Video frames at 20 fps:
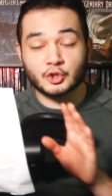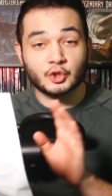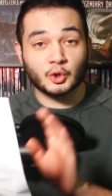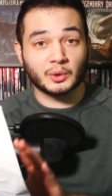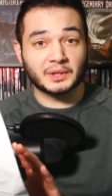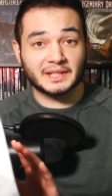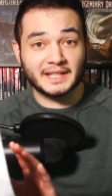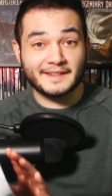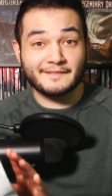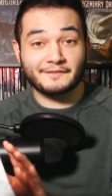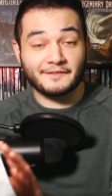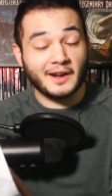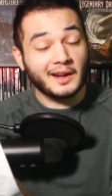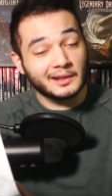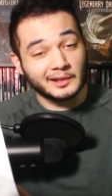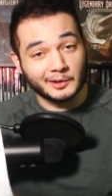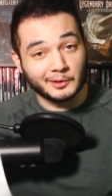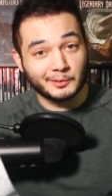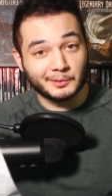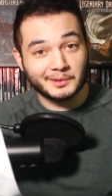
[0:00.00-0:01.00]
Shortly
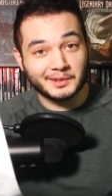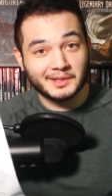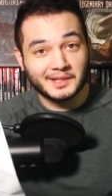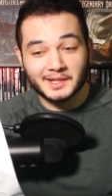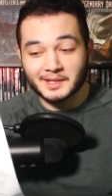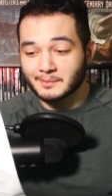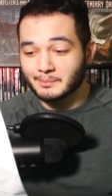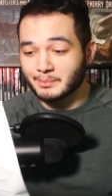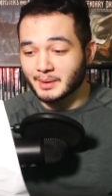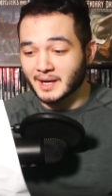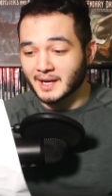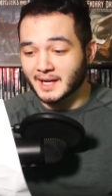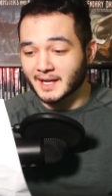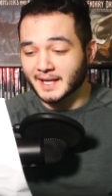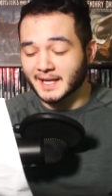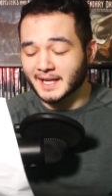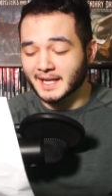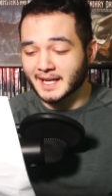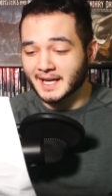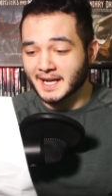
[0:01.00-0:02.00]
followed
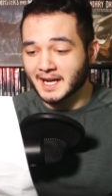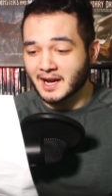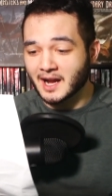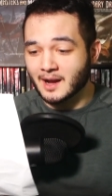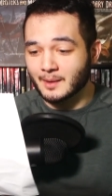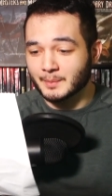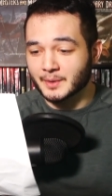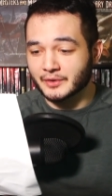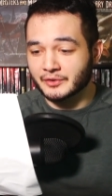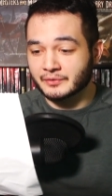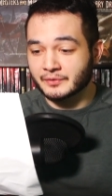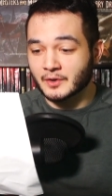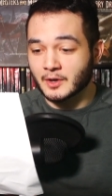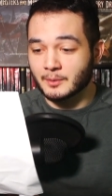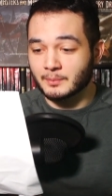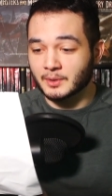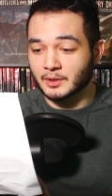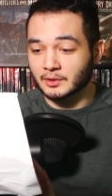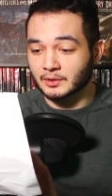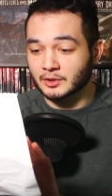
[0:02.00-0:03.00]
by a comment
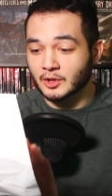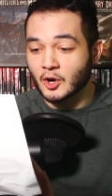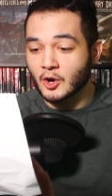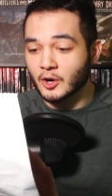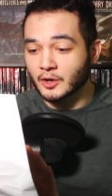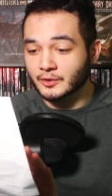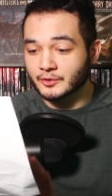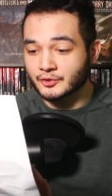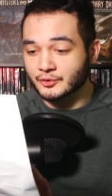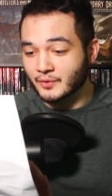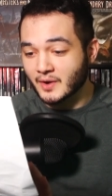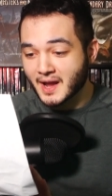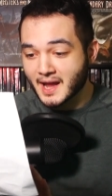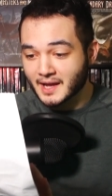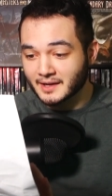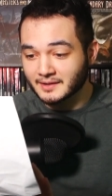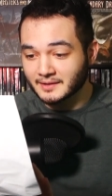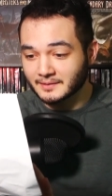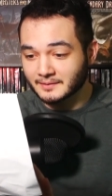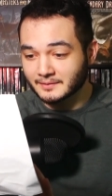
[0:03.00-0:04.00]
from Long
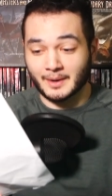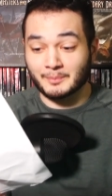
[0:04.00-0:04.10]
Tran.